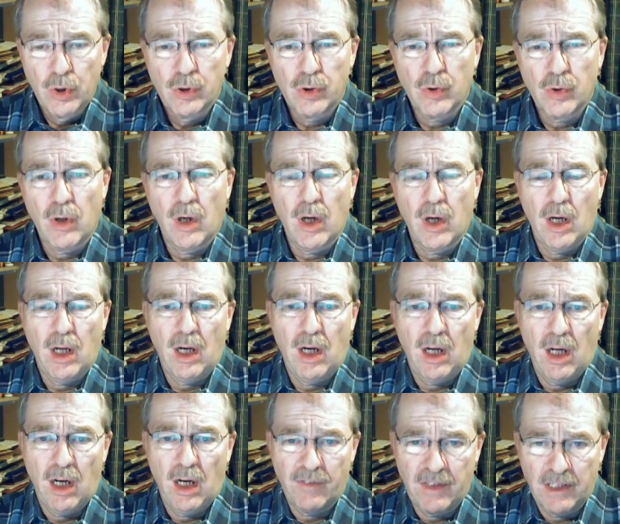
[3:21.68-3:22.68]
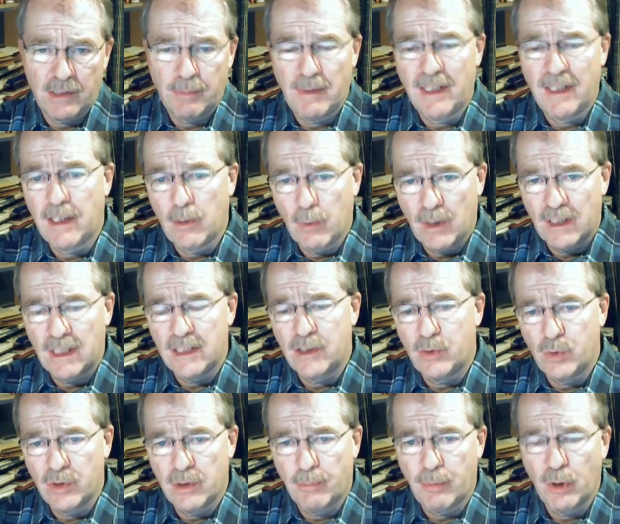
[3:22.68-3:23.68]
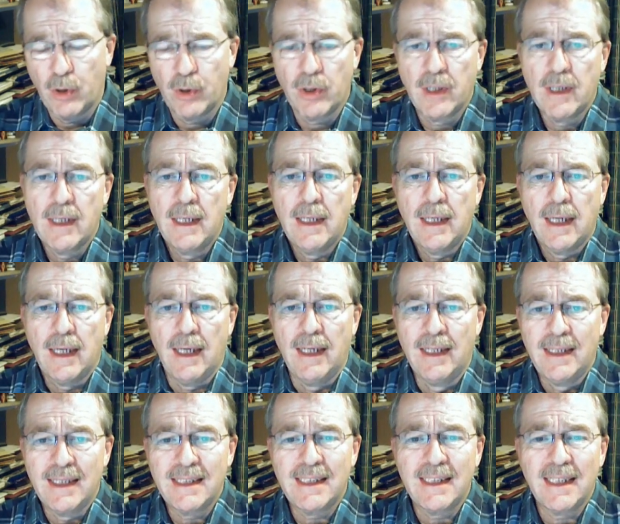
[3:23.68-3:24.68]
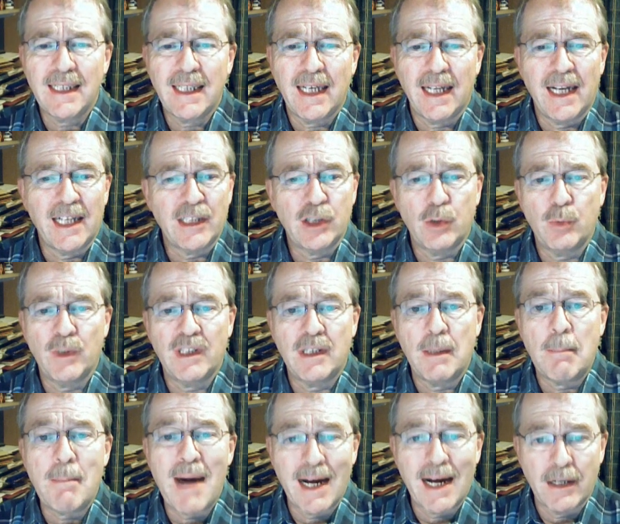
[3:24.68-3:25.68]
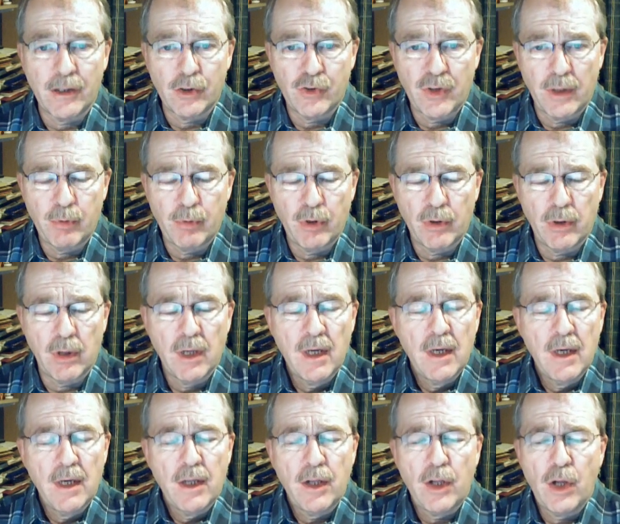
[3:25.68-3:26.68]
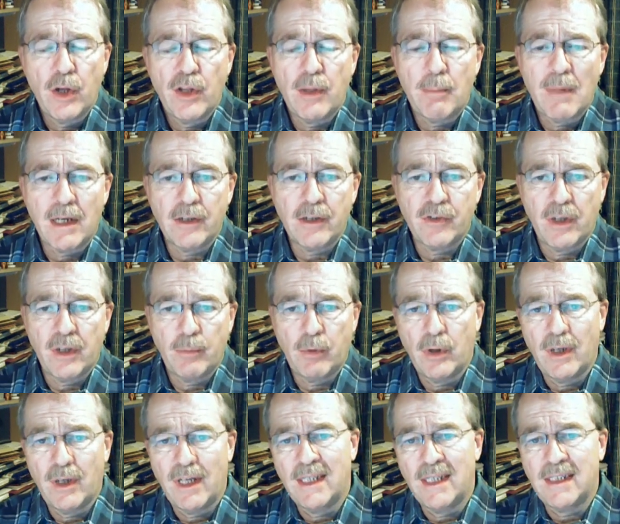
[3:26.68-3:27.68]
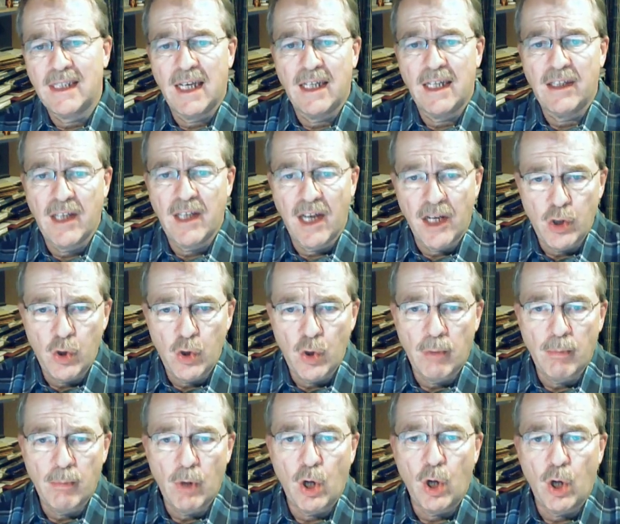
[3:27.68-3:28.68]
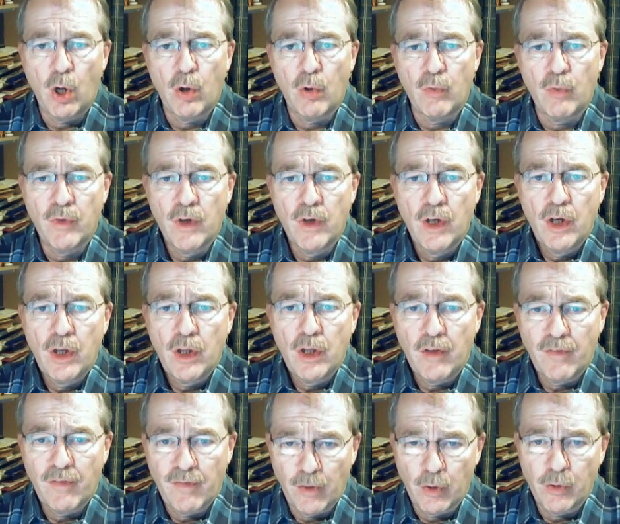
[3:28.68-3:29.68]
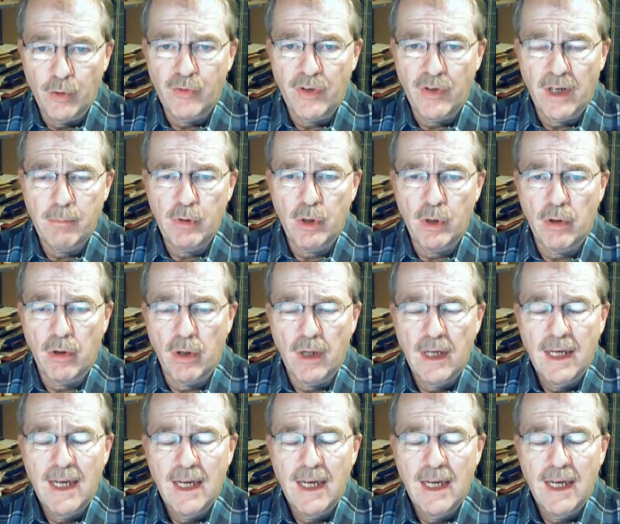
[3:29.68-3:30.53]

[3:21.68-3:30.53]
So I'll have to explain to you what this was about. This is in connection with the Mahon Tribunal. Now, the Mahon Tribunal is a continuum of the Flood Tribunal,